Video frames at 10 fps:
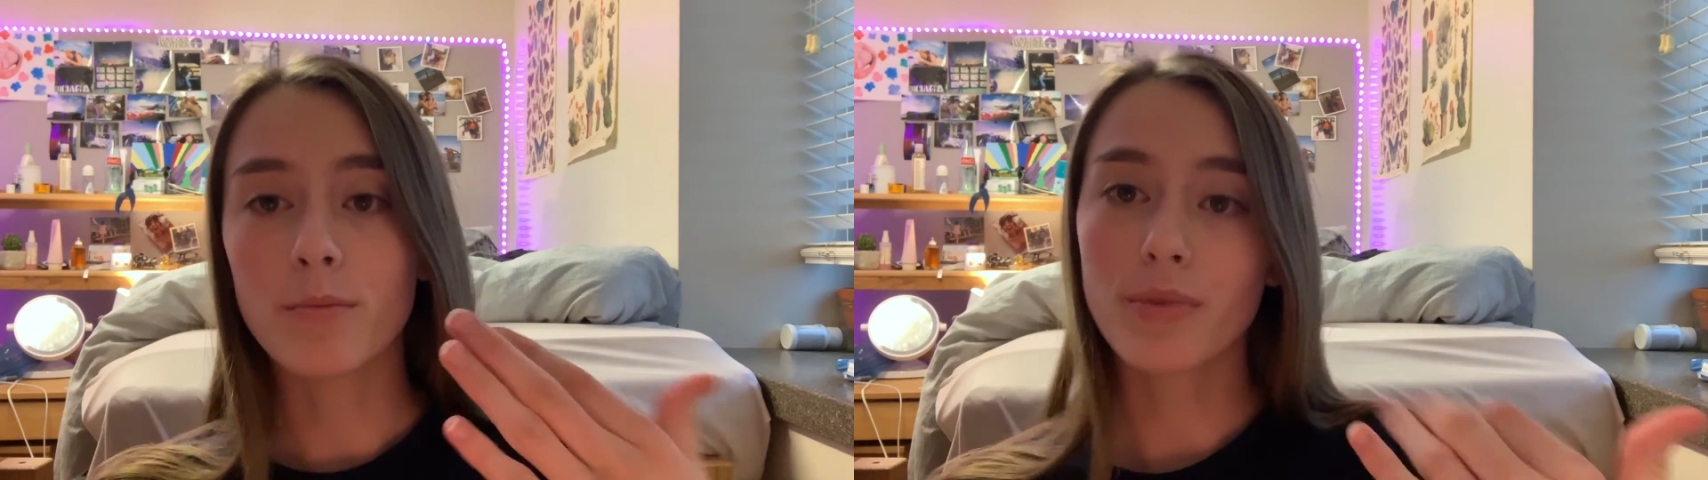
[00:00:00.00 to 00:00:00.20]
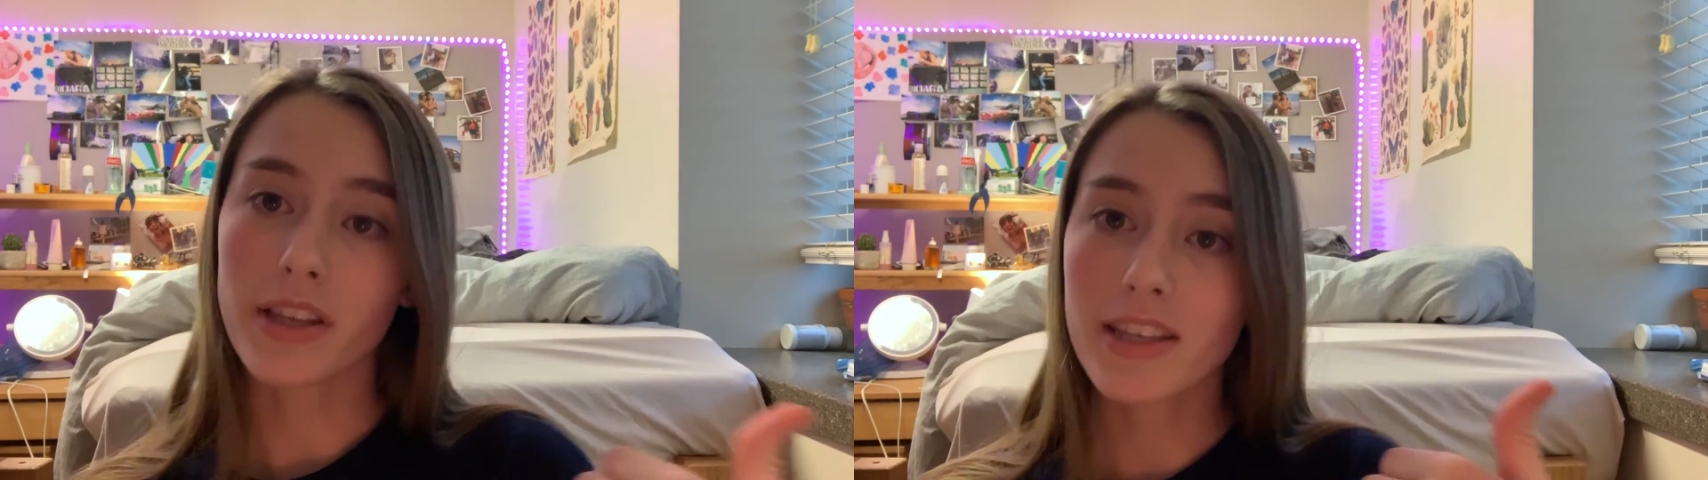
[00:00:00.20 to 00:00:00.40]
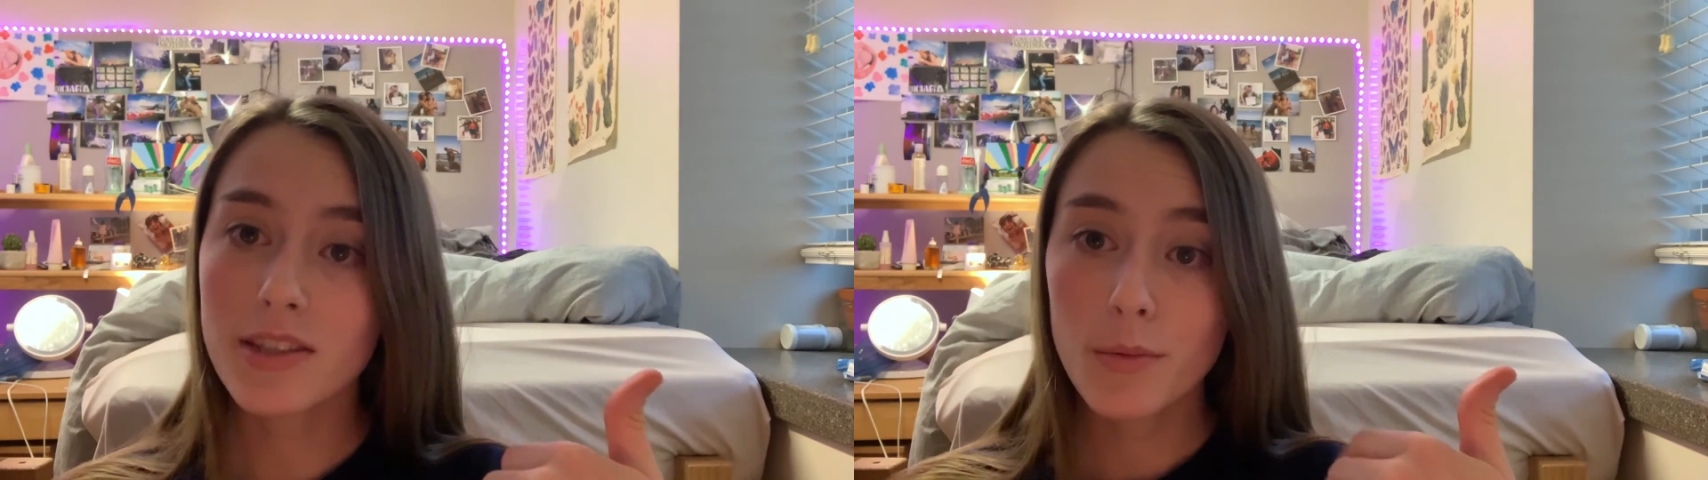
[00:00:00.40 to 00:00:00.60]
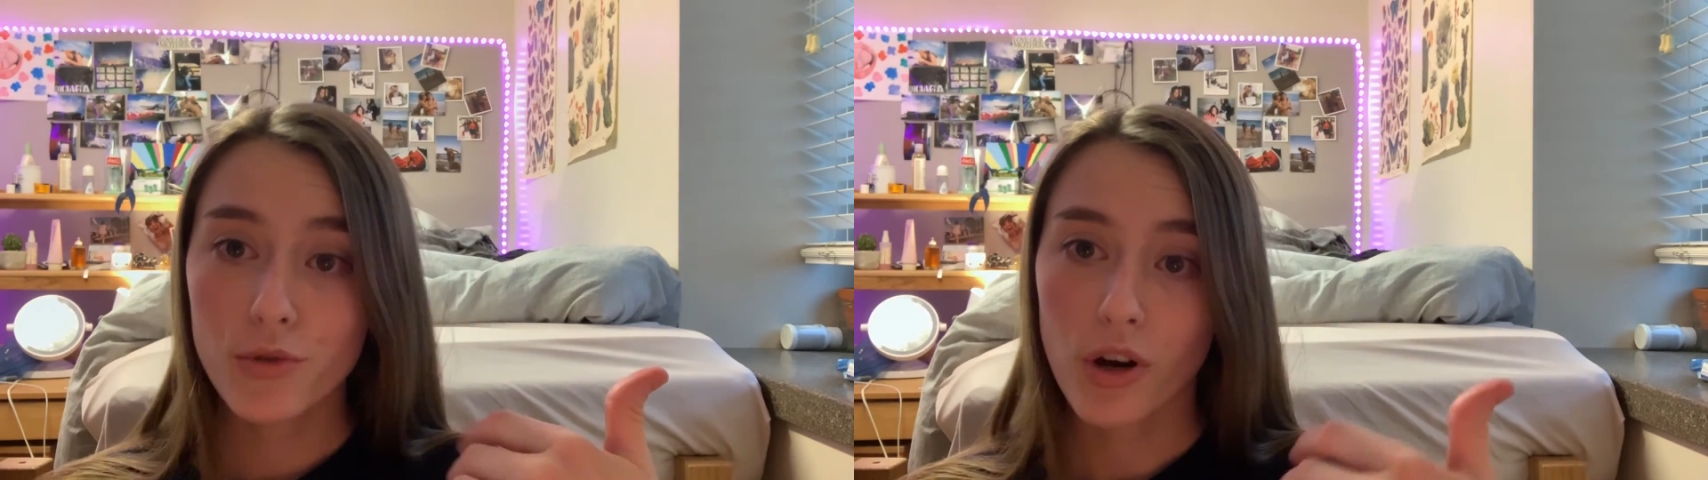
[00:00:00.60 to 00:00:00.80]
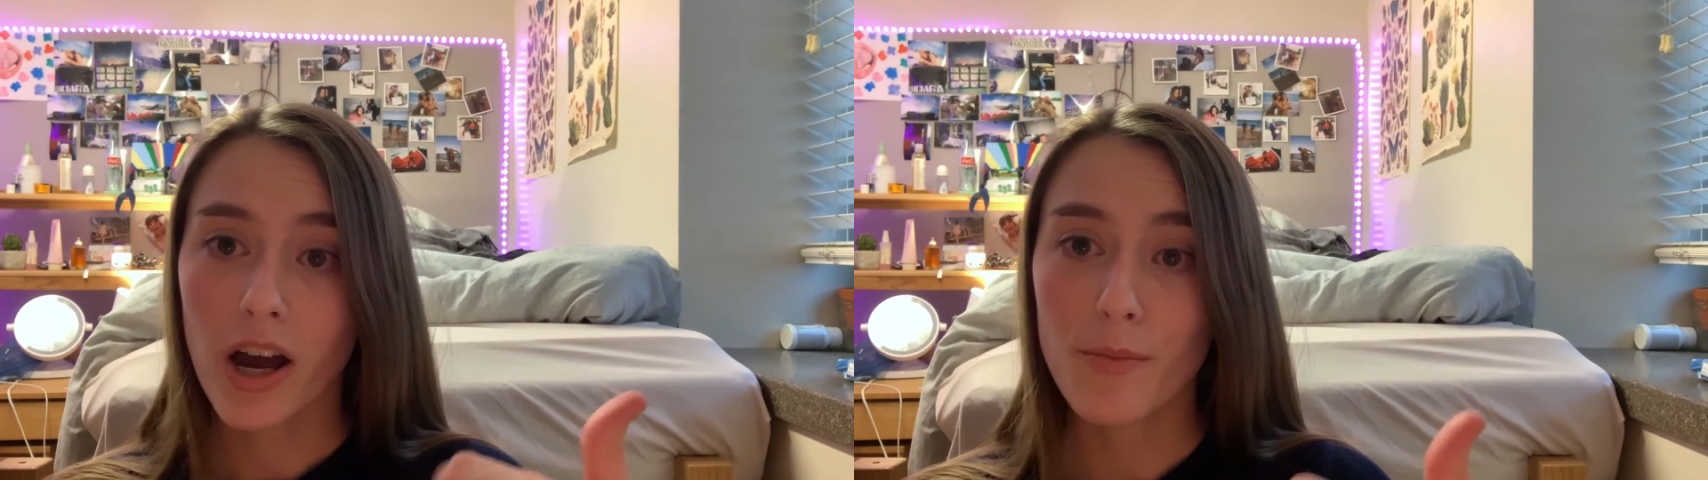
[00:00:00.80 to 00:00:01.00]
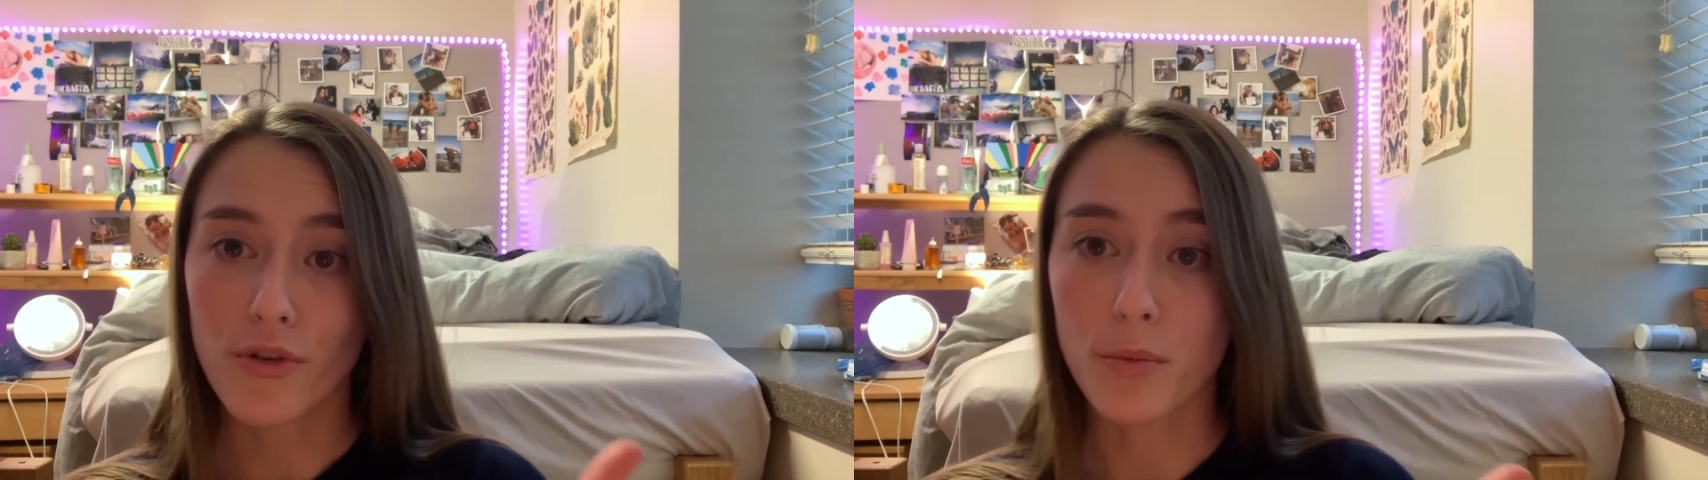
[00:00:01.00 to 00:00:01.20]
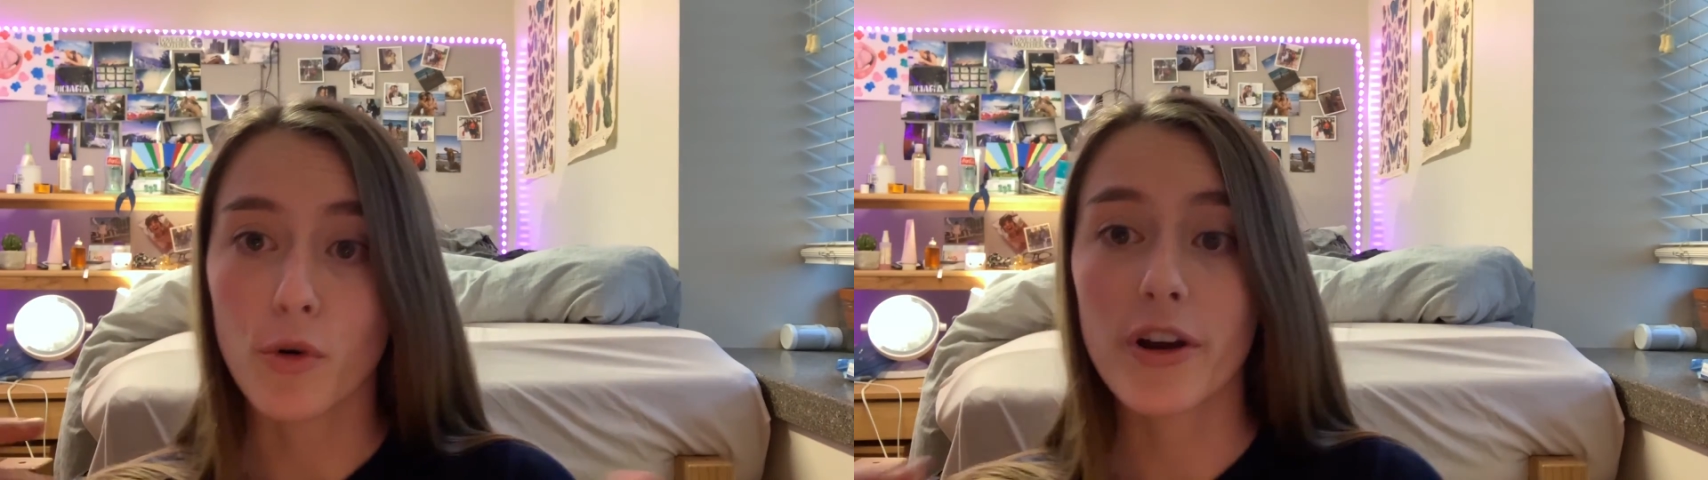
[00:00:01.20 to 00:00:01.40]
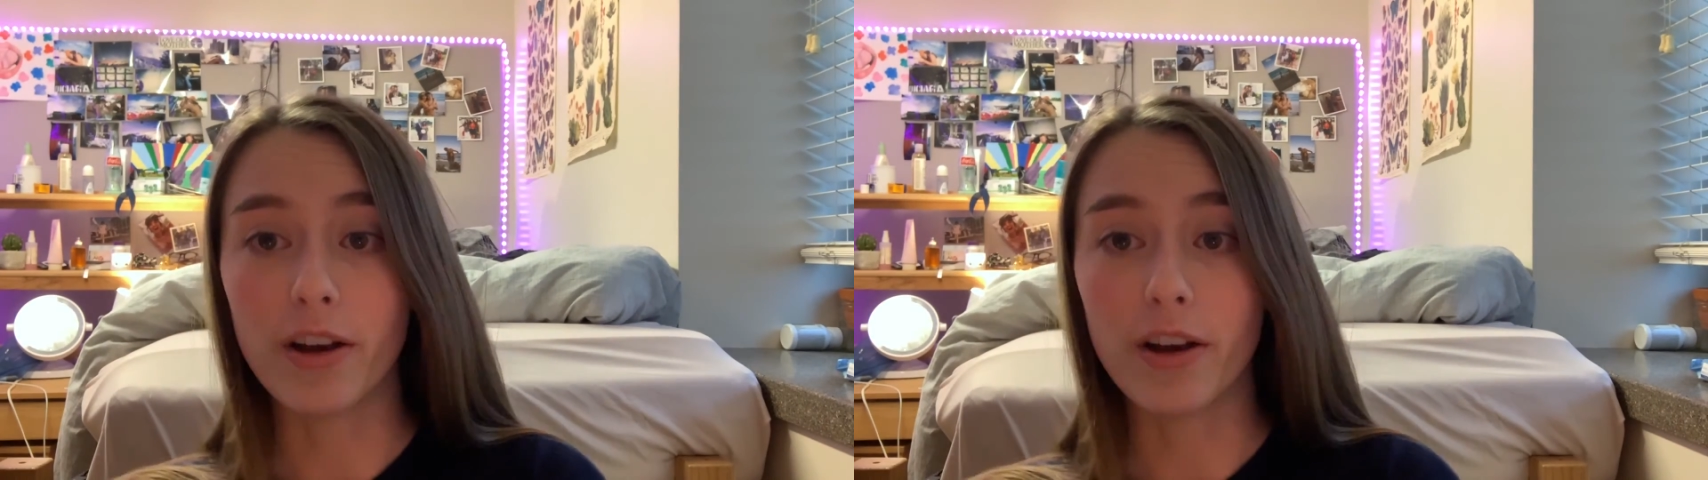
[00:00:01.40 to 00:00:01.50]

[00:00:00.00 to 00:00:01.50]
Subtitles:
Please subscribe for more